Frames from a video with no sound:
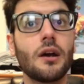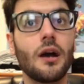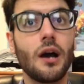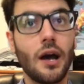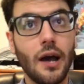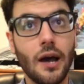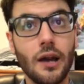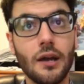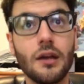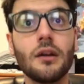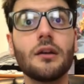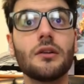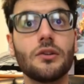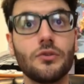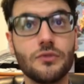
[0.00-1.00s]
I
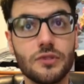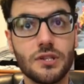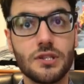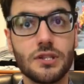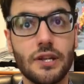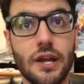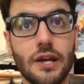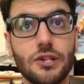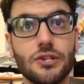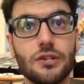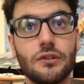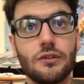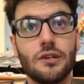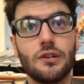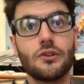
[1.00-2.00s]
use this last
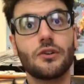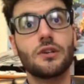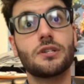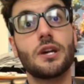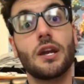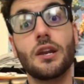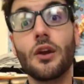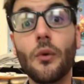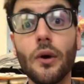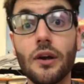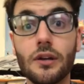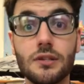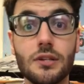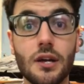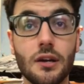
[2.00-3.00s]
shield here because I know I
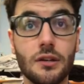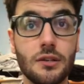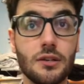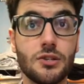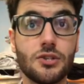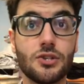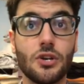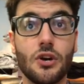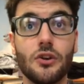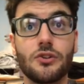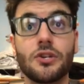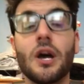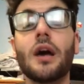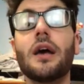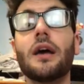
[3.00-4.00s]
could take a discharge
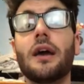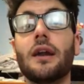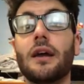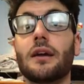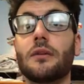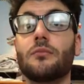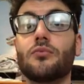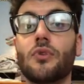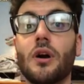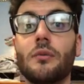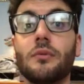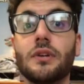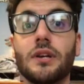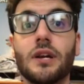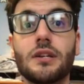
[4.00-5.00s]
and I could
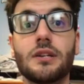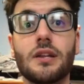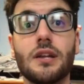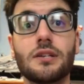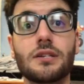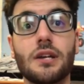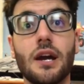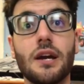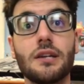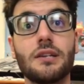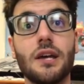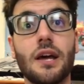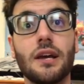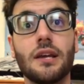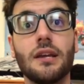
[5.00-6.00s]
probably get to that Sky Attack.